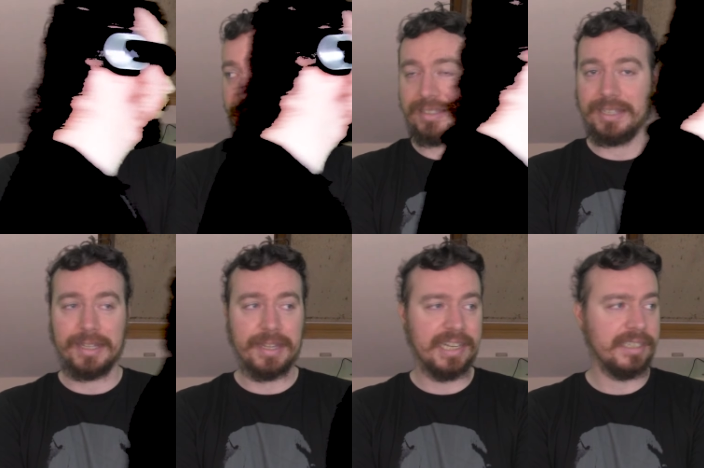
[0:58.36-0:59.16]
See you
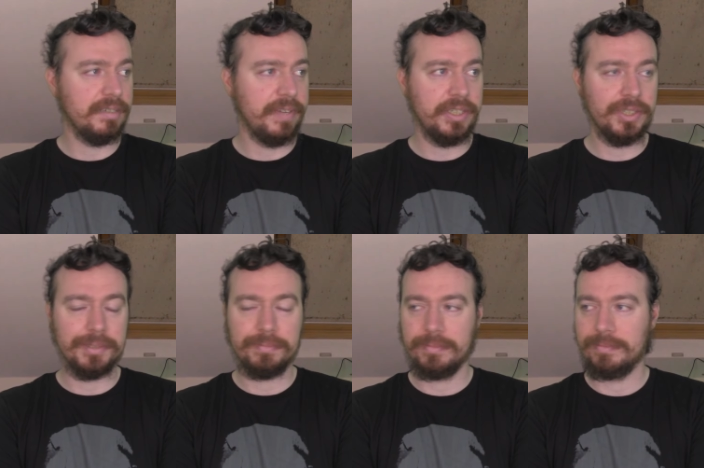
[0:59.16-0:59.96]
at the next convention.